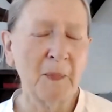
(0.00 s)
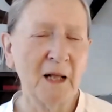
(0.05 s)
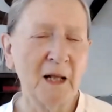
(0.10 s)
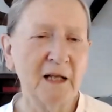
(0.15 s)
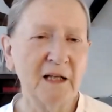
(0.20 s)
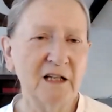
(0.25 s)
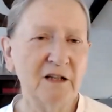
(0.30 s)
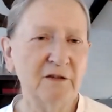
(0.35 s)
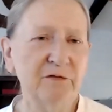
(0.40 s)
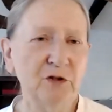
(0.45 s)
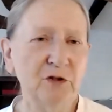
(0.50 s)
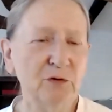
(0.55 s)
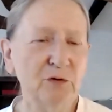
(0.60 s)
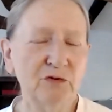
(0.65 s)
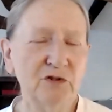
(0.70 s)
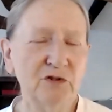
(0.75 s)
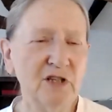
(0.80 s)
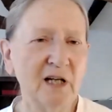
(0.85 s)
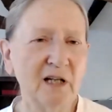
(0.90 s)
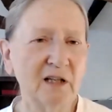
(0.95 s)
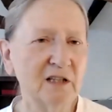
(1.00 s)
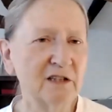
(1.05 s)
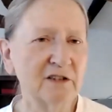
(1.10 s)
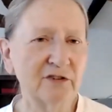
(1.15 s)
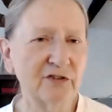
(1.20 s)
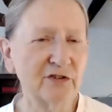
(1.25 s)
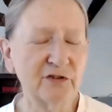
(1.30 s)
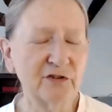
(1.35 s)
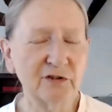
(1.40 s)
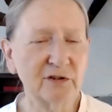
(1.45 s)
if you tell
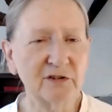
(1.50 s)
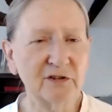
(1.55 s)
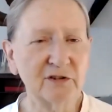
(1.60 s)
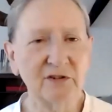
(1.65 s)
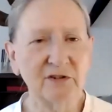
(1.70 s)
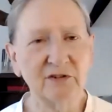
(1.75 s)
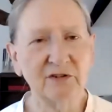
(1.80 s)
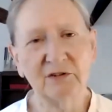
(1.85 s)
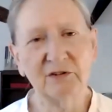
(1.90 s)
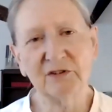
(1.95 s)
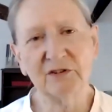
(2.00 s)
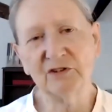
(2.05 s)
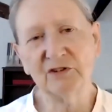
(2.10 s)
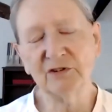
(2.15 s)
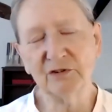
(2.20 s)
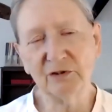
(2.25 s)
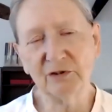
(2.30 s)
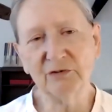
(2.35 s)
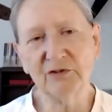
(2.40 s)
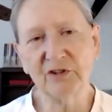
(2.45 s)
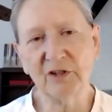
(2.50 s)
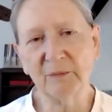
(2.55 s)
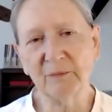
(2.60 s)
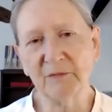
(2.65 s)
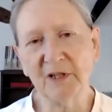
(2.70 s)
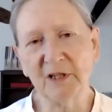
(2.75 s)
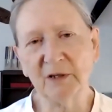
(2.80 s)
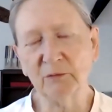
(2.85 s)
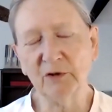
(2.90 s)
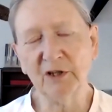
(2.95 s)
us to do
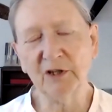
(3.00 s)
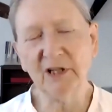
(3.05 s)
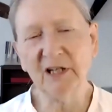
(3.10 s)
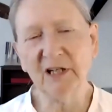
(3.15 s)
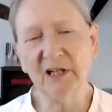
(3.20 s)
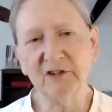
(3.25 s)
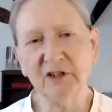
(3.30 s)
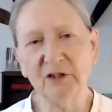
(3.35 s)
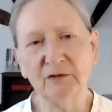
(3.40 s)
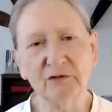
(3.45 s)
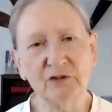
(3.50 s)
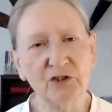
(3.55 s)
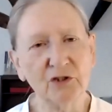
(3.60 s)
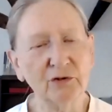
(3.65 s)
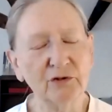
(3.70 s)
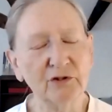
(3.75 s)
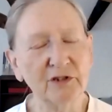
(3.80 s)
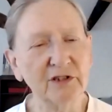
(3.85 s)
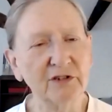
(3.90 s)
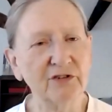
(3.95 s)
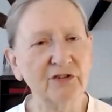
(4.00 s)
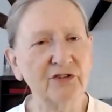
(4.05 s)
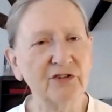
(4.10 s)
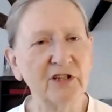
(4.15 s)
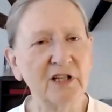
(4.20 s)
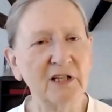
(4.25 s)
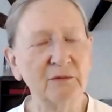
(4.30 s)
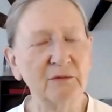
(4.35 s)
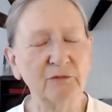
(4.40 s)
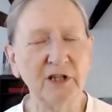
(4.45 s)
something, we have no choice,
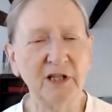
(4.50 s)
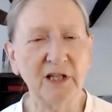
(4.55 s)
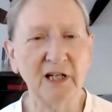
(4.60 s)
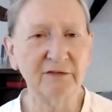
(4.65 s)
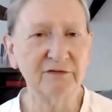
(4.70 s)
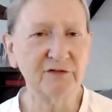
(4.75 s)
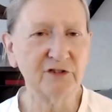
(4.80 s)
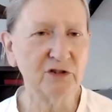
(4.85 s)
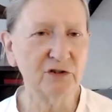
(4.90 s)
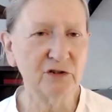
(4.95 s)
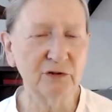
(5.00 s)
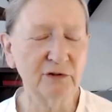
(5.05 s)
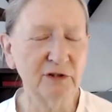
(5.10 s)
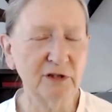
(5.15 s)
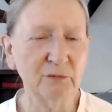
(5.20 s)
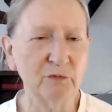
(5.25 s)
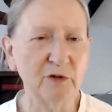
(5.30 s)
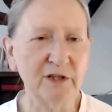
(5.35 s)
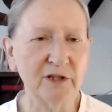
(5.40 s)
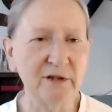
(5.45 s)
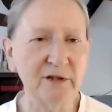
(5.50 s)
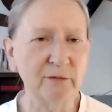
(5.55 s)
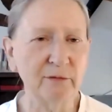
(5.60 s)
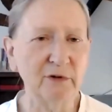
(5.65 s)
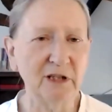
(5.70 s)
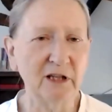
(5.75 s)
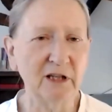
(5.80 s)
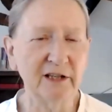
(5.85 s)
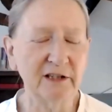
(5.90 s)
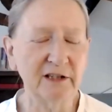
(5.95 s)
and we have to do it whether we
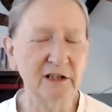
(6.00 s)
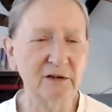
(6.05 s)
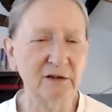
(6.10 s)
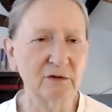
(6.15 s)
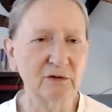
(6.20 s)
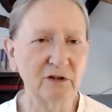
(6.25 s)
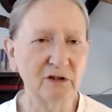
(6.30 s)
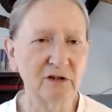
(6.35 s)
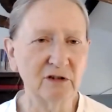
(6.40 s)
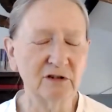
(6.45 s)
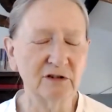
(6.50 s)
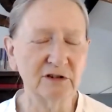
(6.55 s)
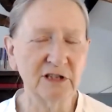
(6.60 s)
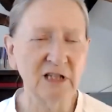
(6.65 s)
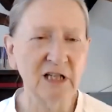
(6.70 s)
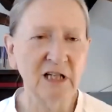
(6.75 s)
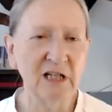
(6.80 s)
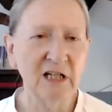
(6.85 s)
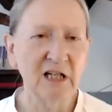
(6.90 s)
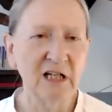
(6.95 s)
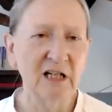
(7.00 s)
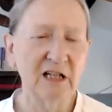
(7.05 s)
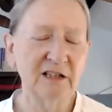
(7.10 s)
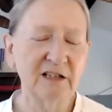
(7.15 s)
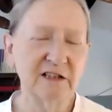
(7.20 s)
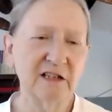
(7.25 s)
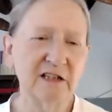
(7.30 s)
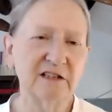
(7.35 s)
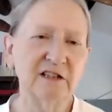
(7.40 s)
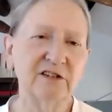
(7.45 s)
like it or not.
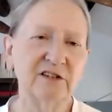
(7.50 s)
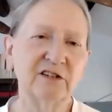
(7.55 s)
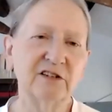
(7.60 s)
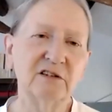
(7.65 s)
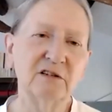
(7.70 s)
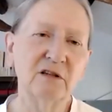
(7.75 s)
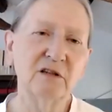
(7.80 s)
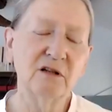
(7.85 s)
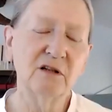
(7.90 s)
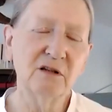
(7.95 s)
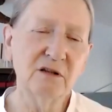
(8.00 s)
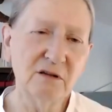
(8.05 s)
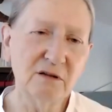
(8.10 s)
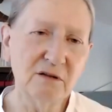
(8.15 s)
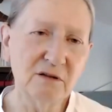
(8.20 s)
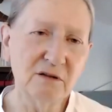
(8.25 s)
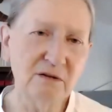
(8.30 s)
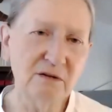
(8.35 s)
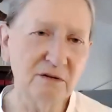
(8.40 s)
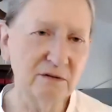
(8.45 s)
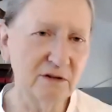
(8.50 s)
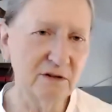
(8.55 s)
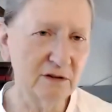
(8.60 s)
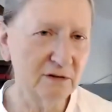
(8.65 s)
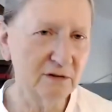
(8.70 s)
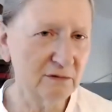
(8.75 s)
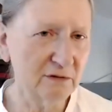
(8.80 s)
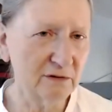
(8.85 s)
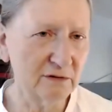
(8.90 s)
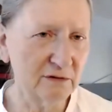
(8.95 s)
And Dadi said,
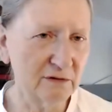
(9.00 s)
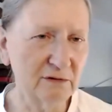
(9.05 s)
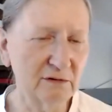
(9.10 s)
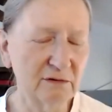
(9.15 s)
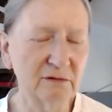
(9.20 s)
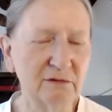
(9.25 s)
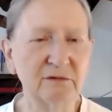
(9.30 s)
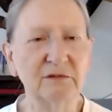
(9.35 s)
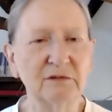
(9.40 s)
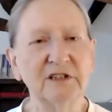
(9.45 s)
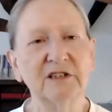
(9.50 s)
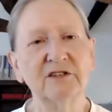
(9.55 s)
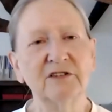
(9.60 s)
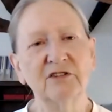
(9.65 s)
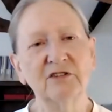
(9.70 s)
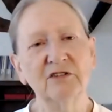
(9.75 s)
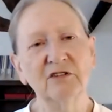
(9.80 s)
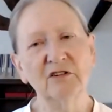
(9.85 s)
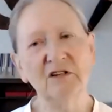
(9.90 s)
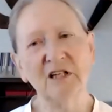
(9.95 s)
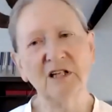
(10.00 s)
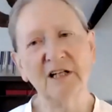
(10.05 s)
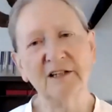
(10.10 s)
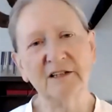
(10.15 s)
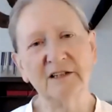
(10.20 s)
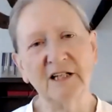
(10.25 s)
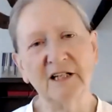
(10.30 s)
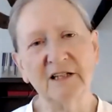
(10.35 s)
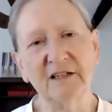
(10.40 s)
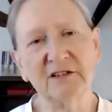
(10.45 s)
no, it's not like
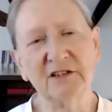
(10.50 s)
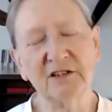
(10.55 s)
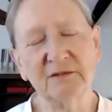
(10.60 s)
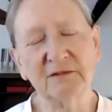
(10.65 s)
that.